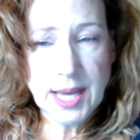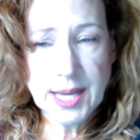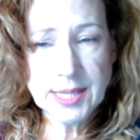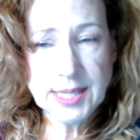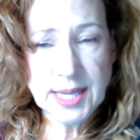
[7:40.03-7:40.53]

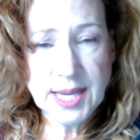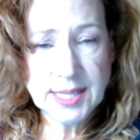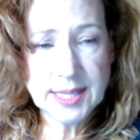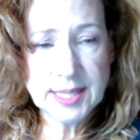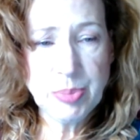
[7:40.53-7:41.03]
and
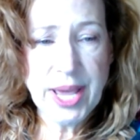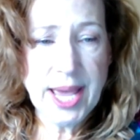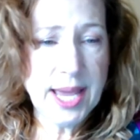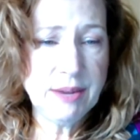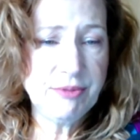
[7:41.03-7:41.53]
eases
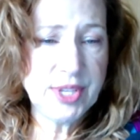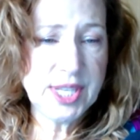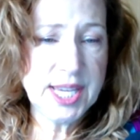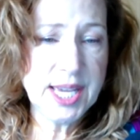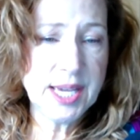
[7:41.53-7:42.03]
pain and
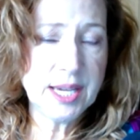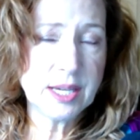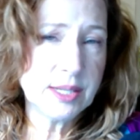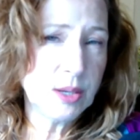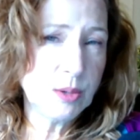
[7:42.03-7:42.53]
fatigue
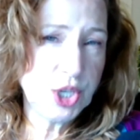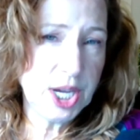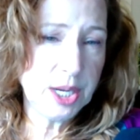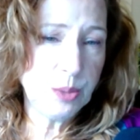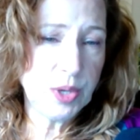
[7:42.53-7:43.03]

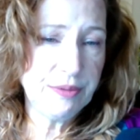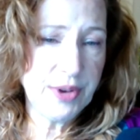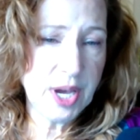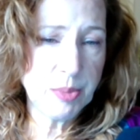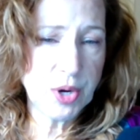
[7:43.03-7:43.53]
associated with
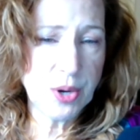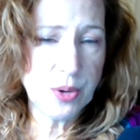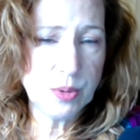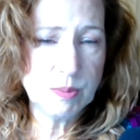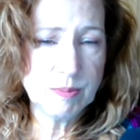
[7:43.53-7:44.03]

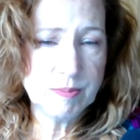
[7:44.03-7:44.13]
fibro